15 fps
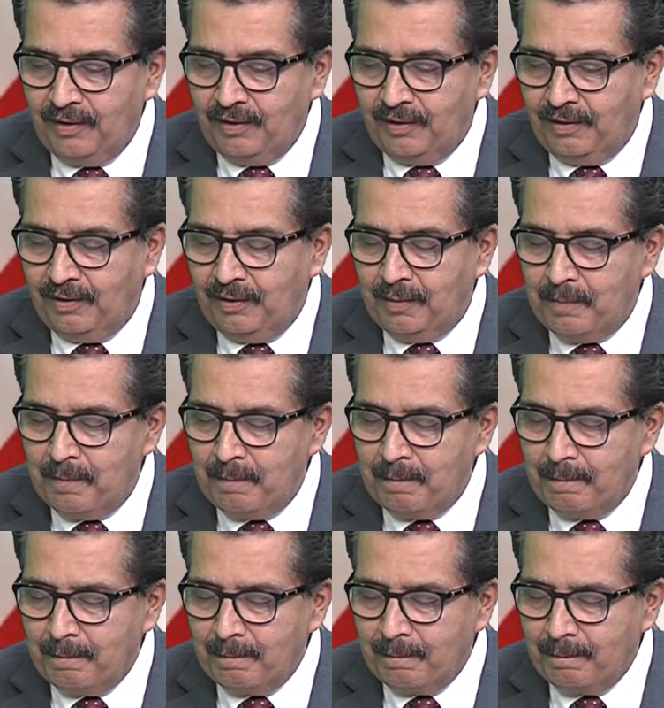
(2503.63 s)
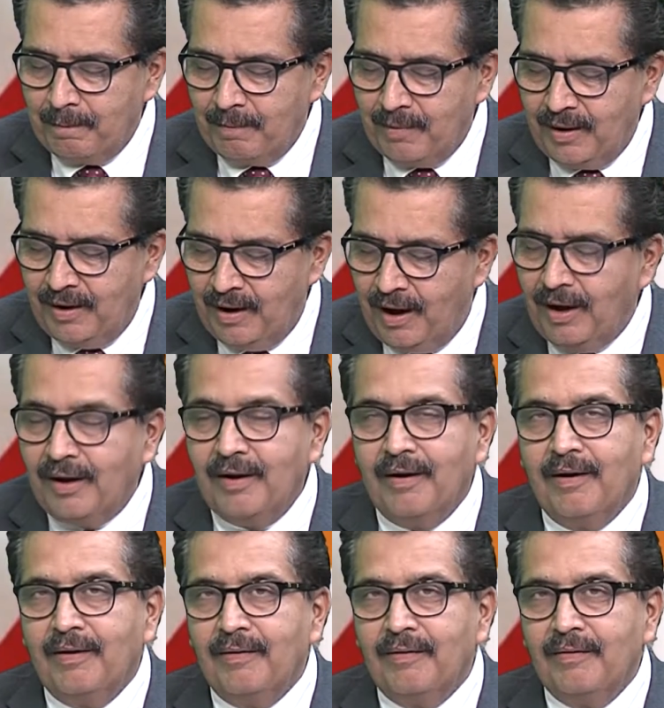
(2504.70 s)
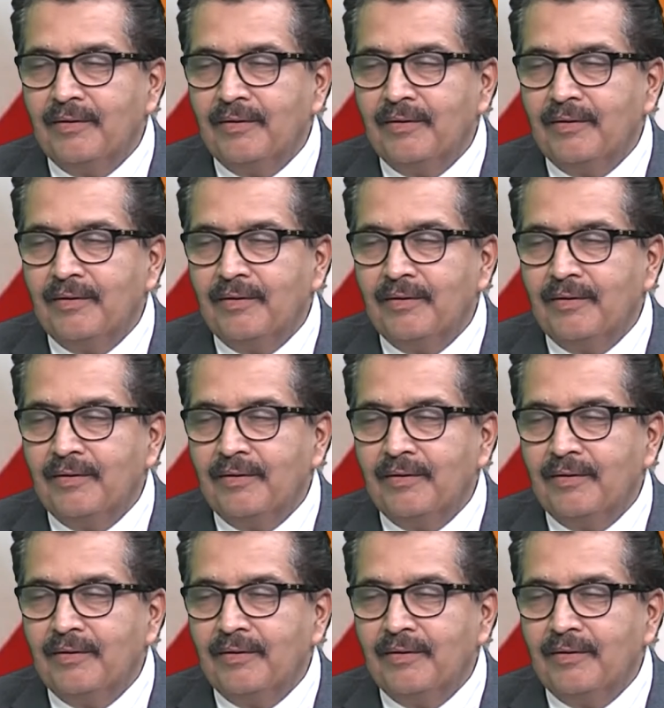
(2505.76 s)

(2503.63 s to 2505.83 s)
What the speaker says: in Agra,